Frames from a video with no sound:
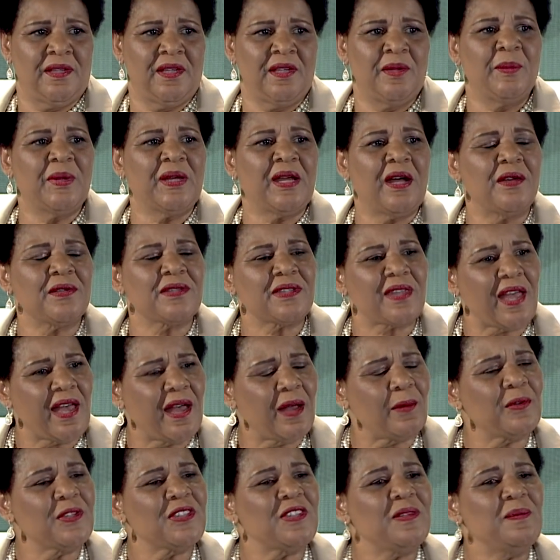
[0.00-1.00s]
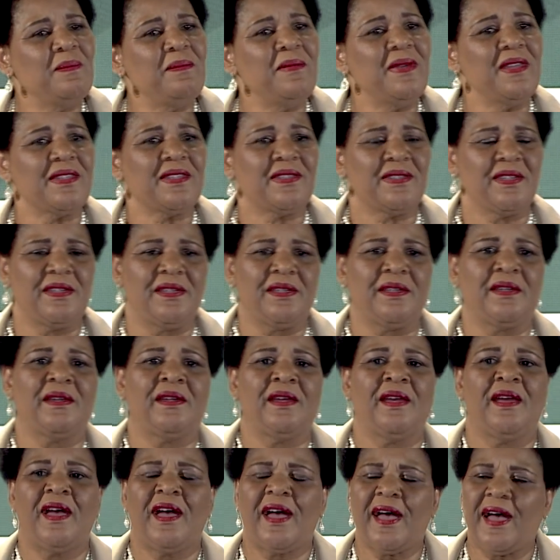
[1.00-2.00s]
because I was missing
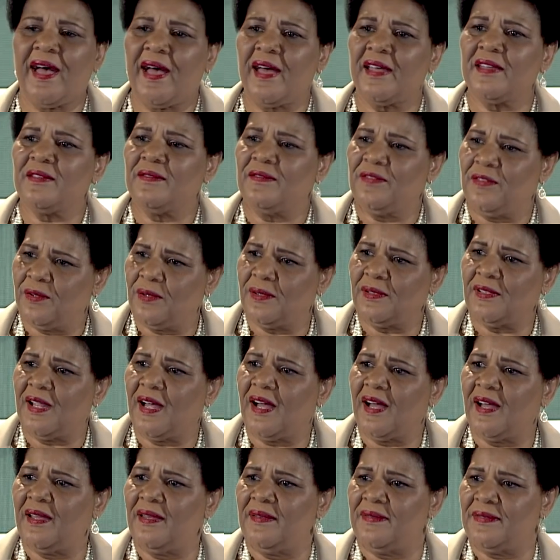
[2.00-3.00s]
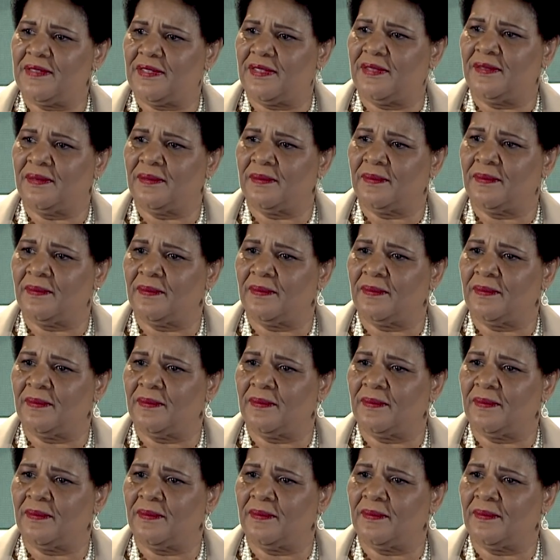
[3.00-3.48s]
out of their lives.